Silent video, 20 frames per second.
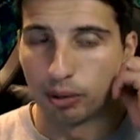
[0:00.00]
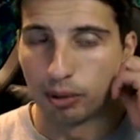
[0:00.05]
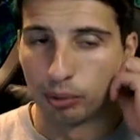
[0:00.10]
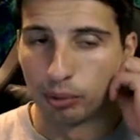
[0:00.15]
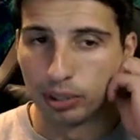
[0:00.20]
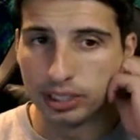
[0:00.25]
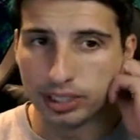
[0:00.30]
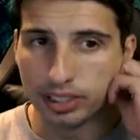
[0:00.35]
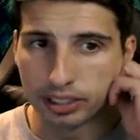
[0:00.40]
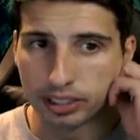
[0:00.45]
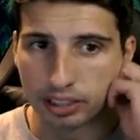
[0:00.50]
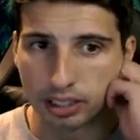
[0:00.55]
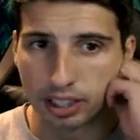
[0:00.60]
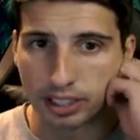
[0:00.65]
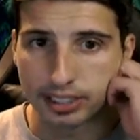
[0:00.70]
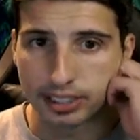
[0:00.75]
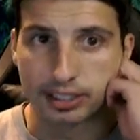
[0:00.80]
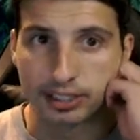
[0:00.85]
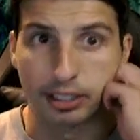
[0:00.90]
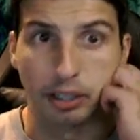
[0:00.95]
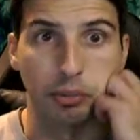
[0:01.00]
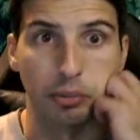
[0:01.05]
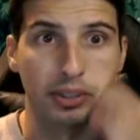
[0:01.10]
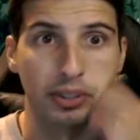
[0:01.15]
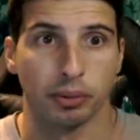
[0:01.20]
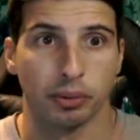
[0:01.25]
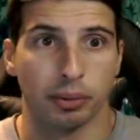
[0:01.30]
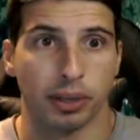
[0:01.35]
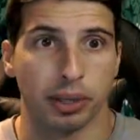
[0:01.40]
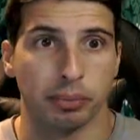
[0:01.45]
really unlucky there with
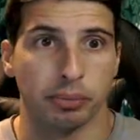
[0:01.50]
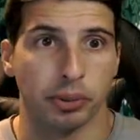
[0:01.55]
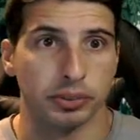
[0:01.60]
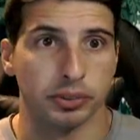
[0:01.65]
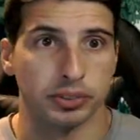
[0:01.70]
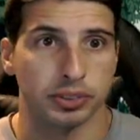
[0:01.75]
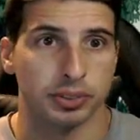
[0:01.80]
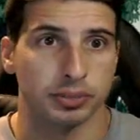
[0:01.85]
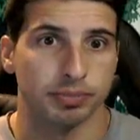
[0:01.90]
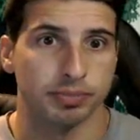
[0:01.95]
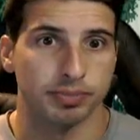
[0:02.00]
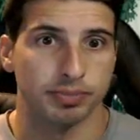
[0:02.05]
the rainbows.